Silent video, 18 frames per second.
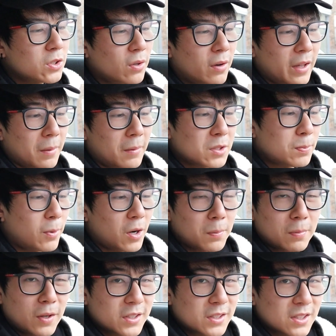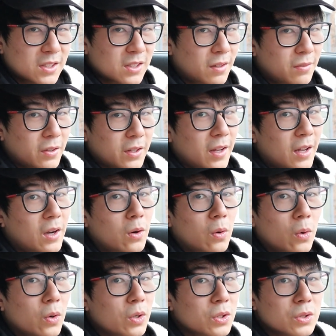so like spark plugs and stuff like that,
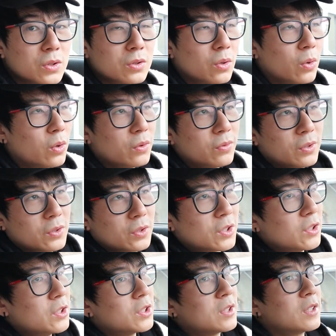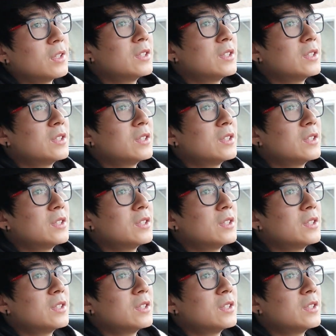oils, oil filters.